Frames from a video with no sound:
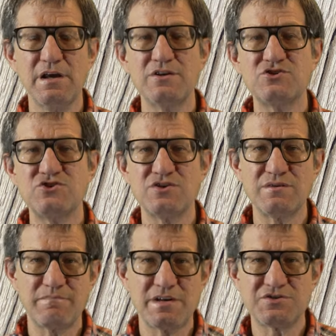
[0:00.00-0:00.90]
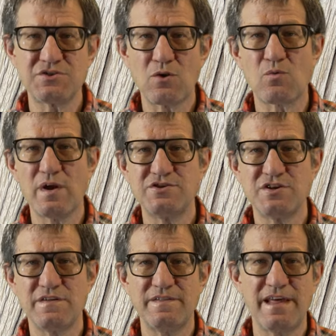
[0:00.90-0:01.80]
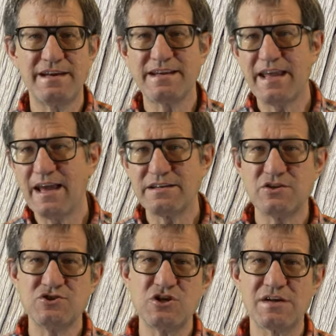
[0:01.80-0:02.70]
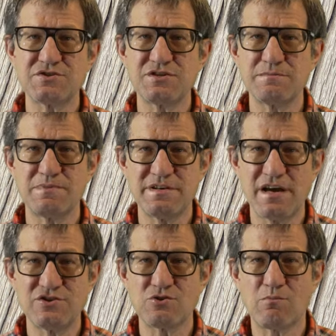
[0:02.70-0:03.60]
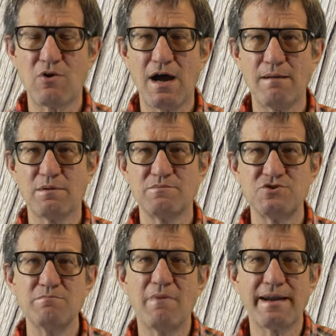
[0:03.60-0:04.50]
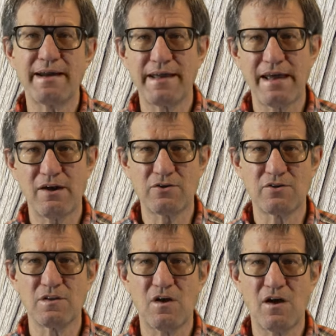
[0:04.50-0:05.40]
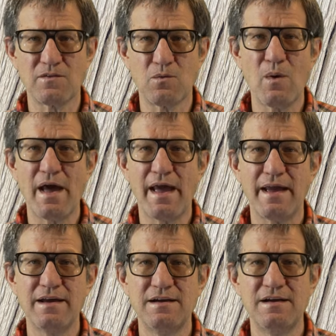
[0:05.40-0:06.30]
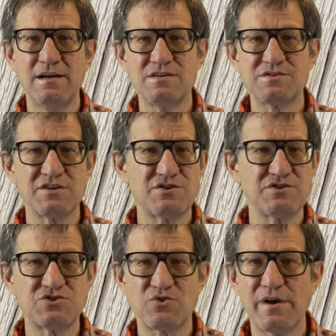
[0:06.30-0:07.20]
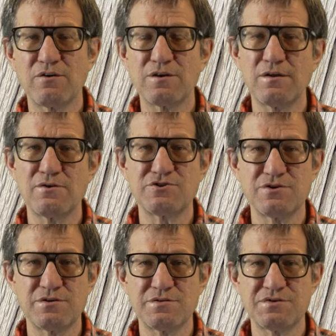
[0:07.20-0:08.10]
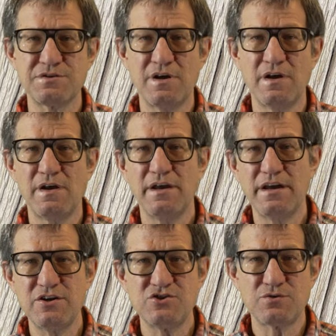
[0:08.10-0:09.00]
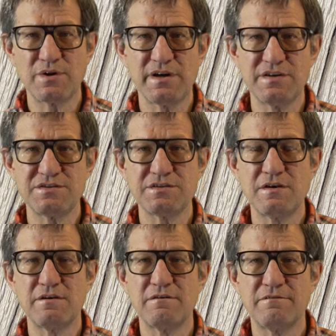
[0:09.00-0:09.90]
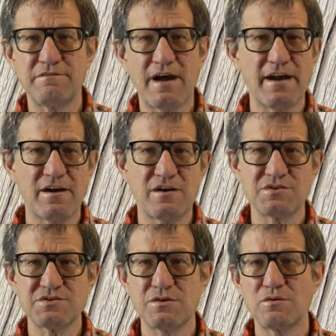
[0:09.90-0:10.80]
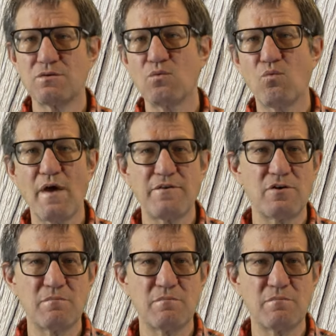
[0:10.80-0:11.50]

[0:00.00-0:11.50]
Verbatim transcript: it shouldn't be so rigid that it can't adjust to potential problems you might encounter along the way, such as trail closures, injuries, fires, weather